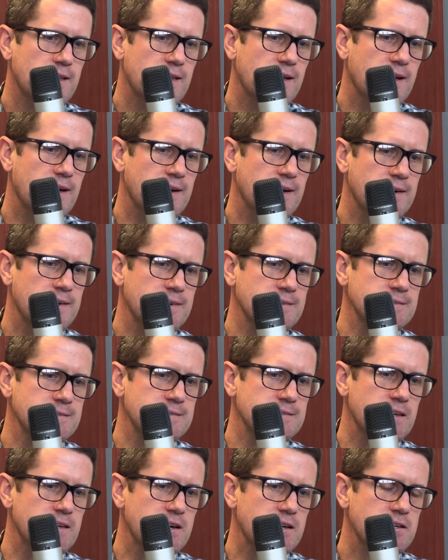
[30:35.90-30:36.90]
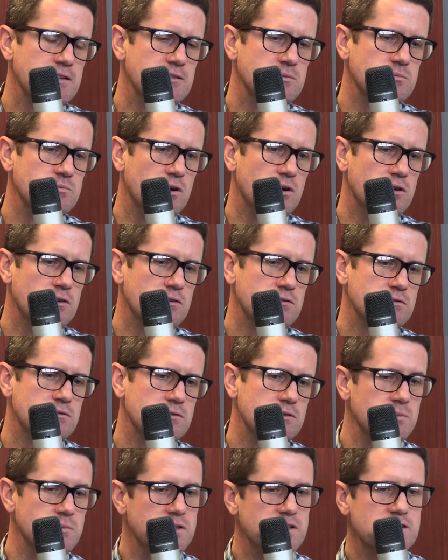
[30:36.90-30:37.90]
and that is both
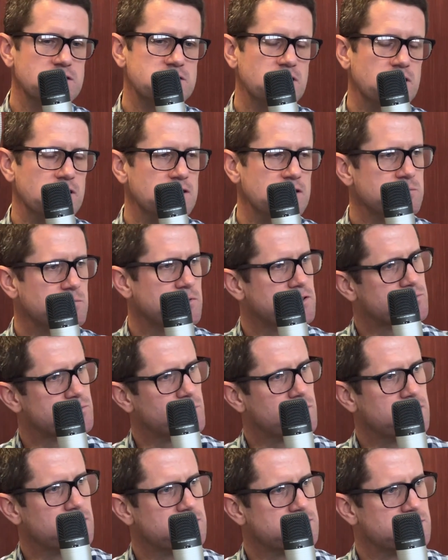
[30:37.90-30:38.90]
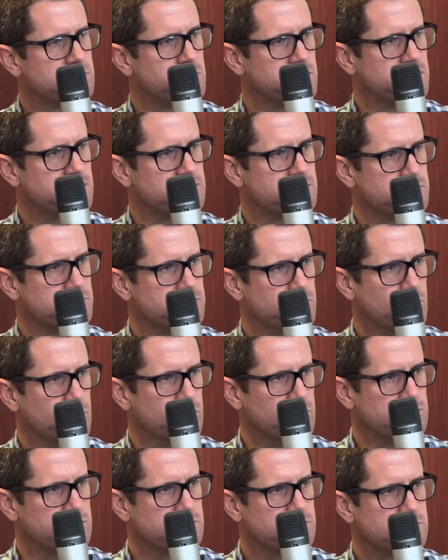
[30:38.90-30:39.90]
the biggest challenge, but as well as the biggest
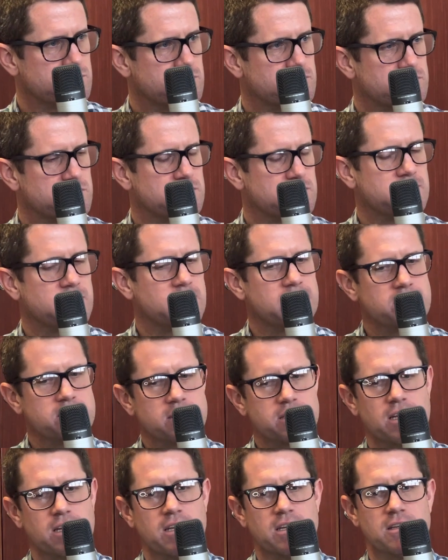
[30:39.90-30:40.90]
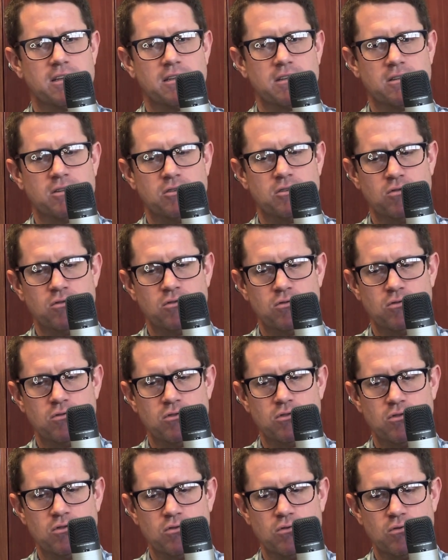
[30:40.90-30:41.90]
reward. Because at the end of the day,
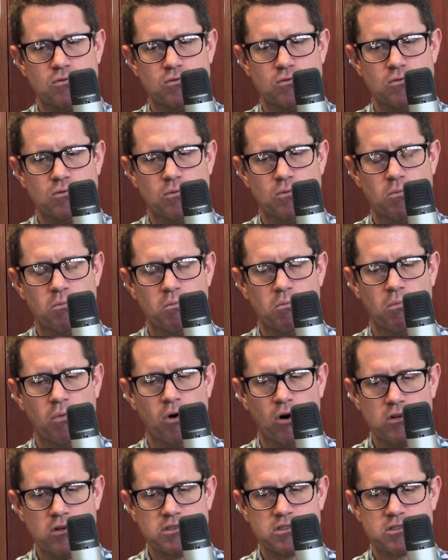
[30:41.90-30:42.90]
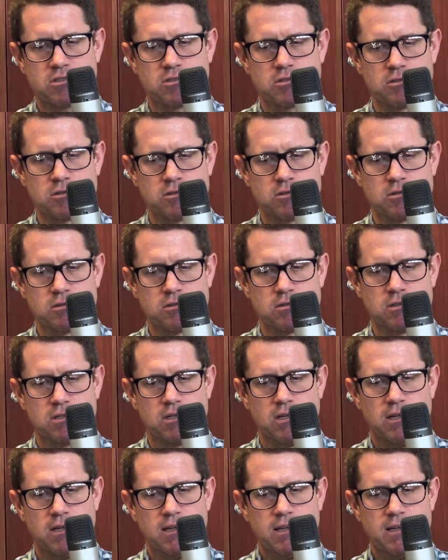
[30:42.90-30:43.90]
you master
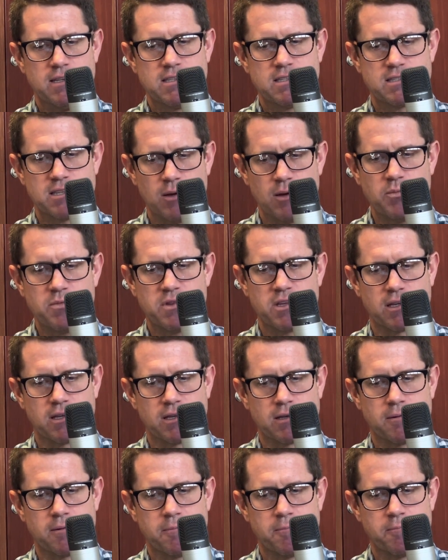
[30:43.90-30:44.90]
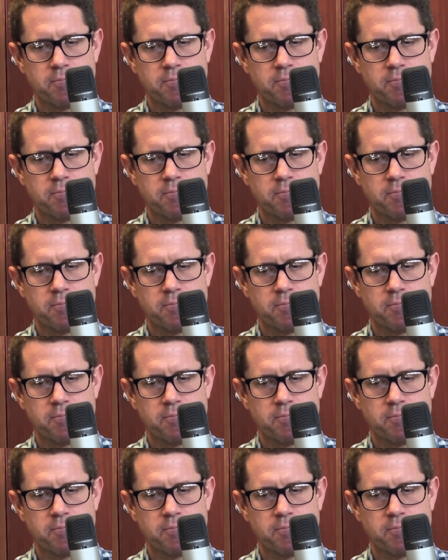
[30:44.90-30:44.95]
something